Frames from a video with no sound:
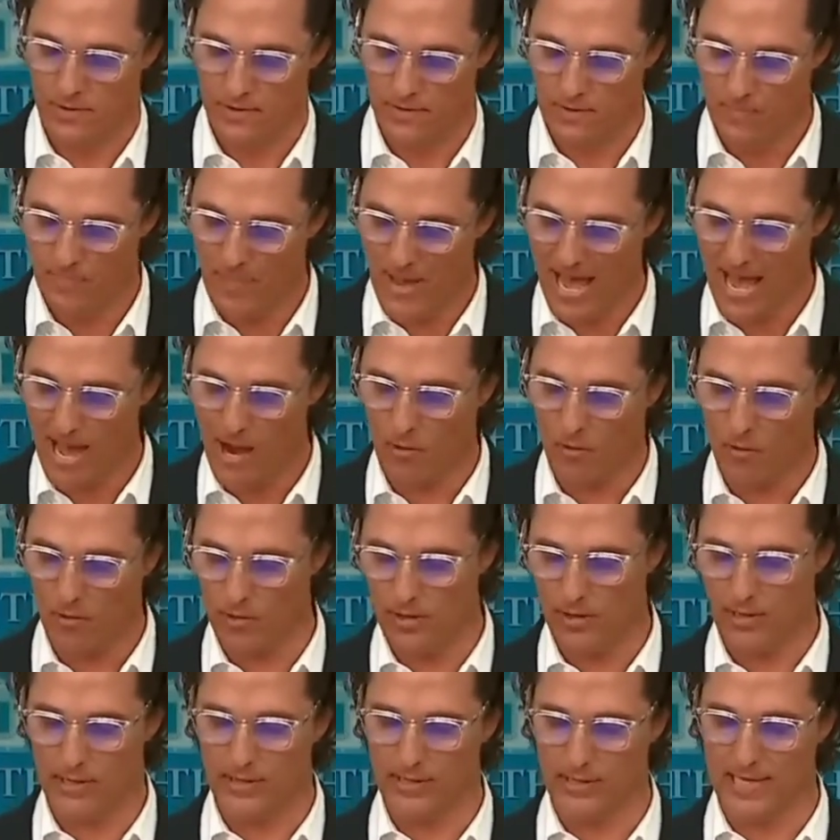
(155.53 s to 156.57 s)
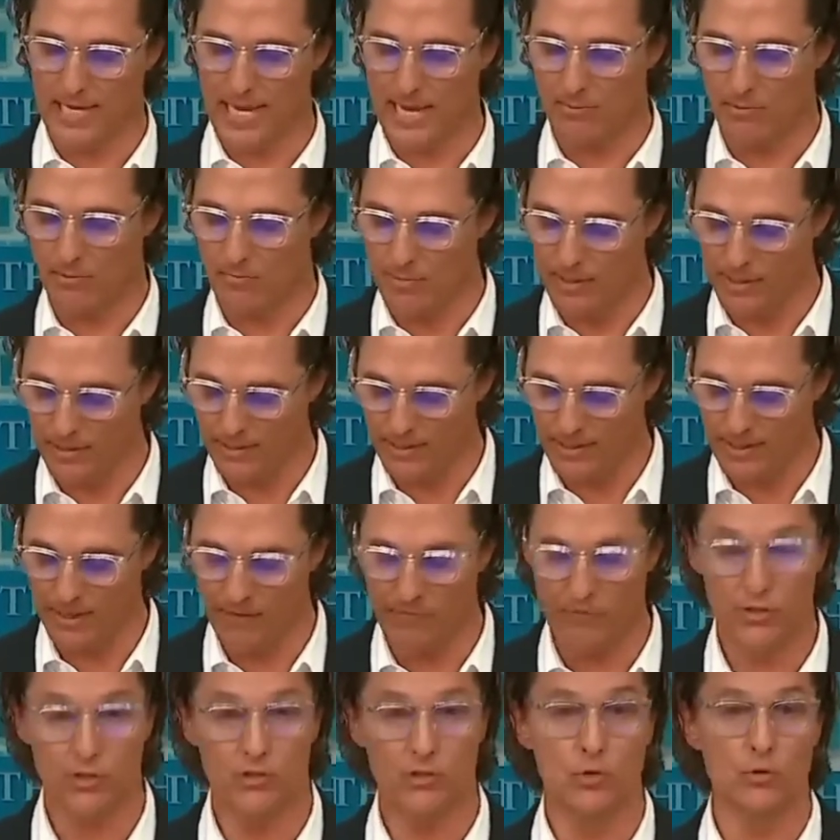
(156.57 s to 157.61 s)
the power and the capability
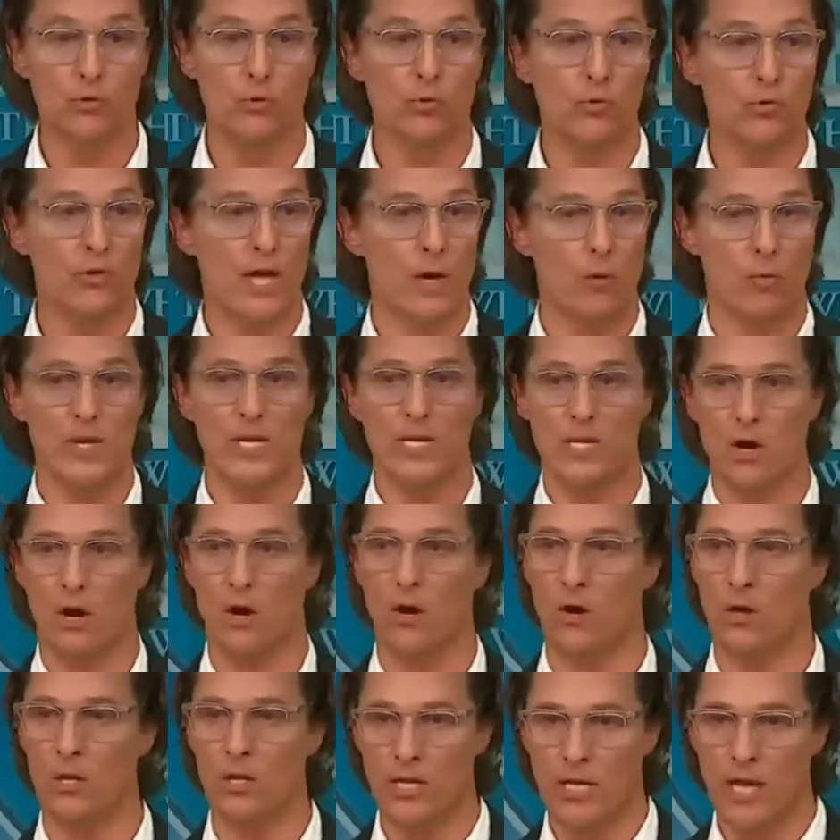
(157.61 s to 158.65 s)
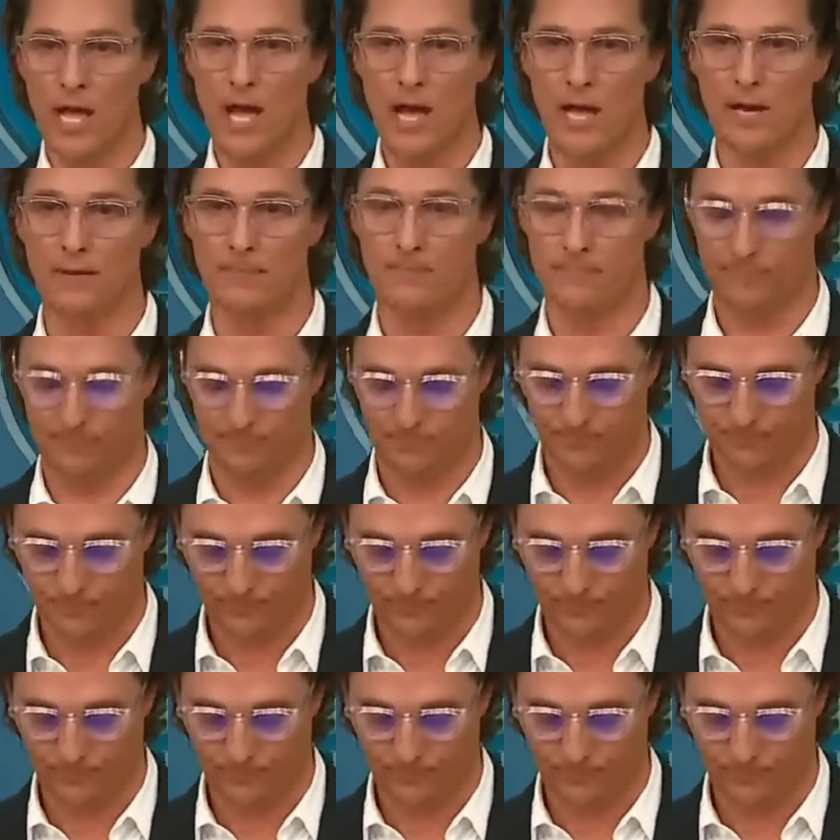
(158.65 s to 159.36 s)
of the tool that we call a gun.